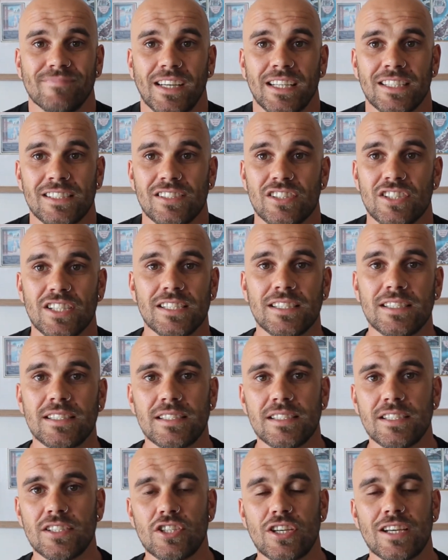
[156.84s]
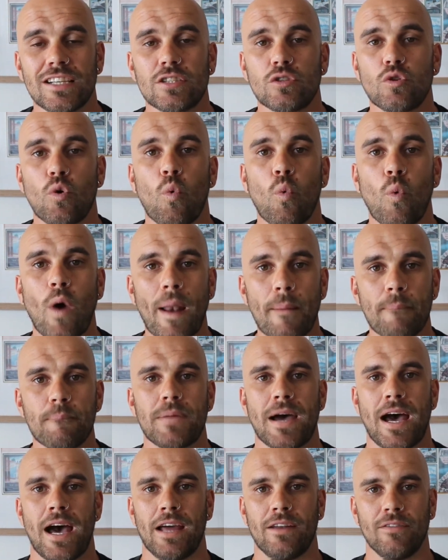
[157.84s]
it's just one
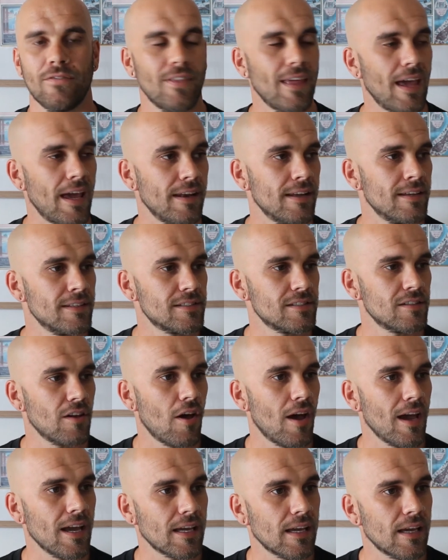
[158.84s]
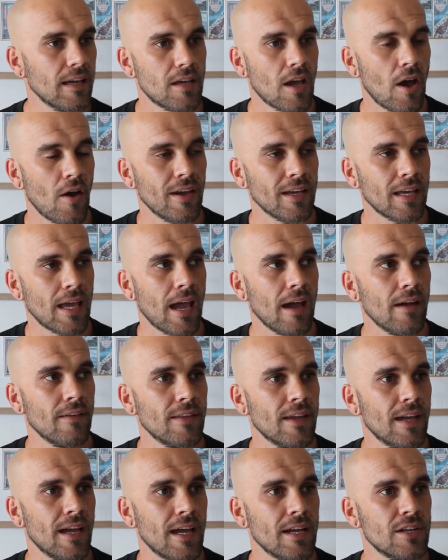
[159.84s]
part of that. It's like going out
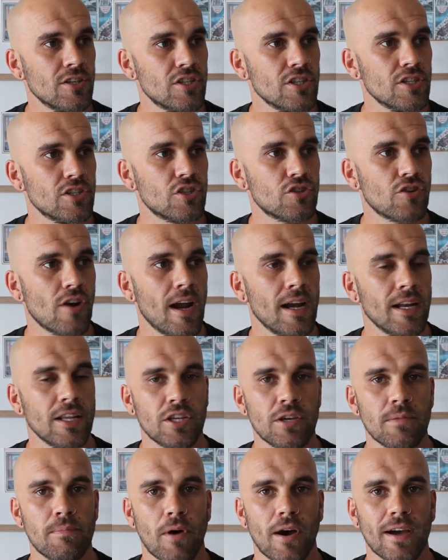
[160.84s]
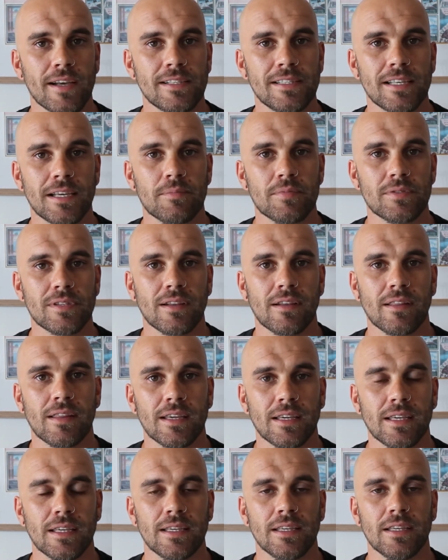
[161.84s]
there and just training your biceps and
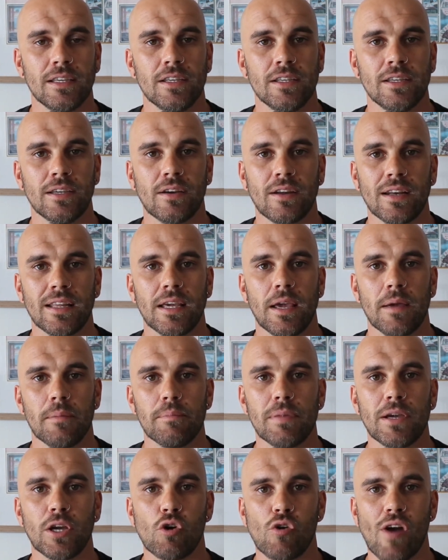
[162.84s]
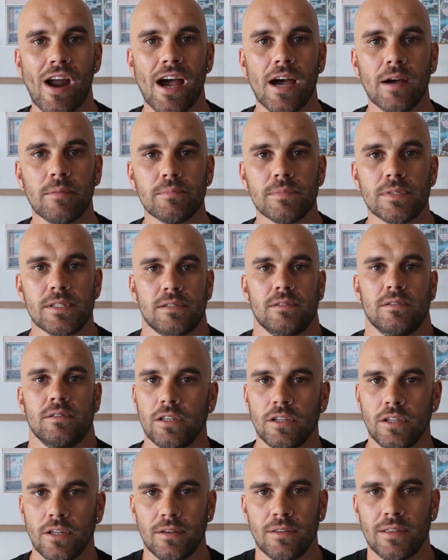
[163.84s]
thinking you're gonna get bigger arms.
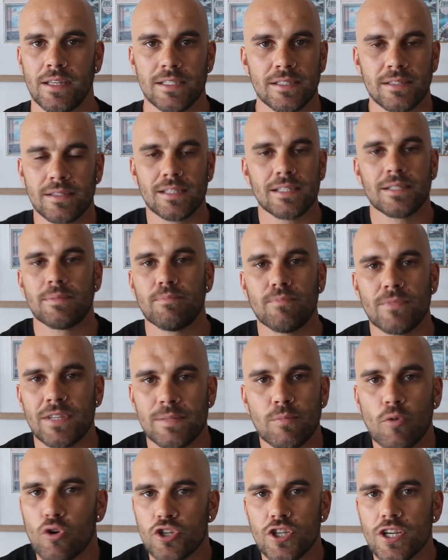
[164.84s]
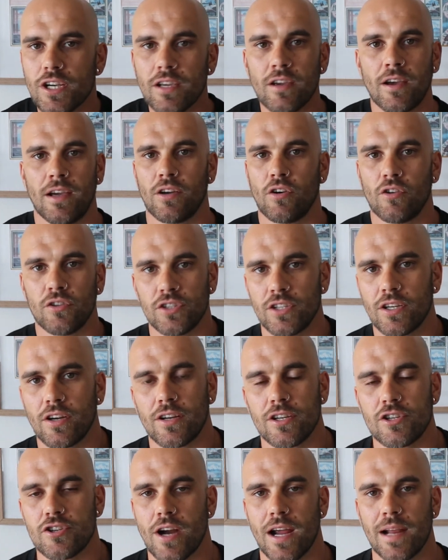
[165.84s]
There's more shit going on. You
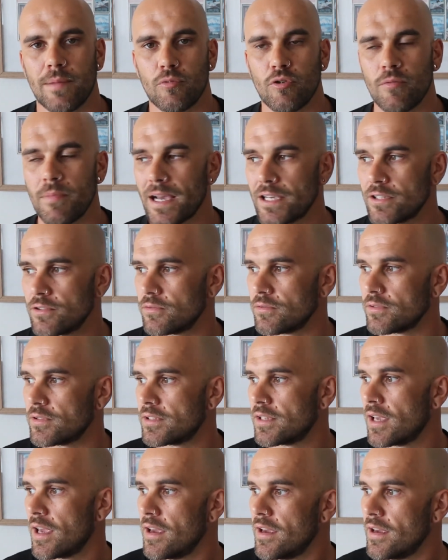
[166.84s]
gotta train more muscles.